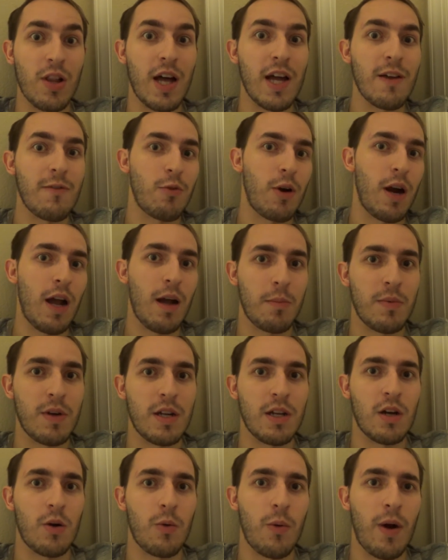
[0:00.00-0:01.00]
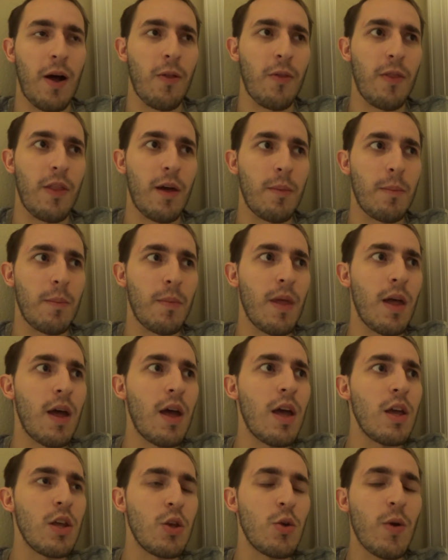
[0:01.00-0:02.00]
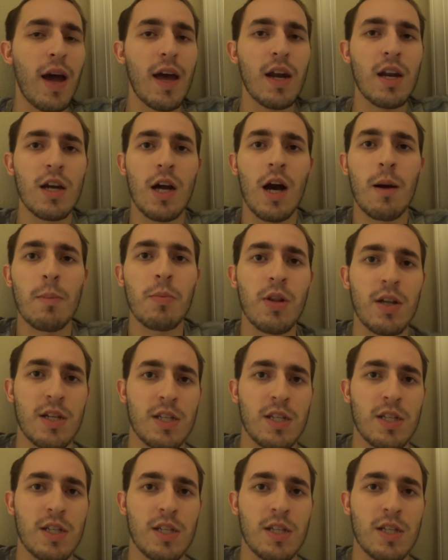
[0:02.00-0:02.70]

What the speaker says: life were happening around them. You had a couple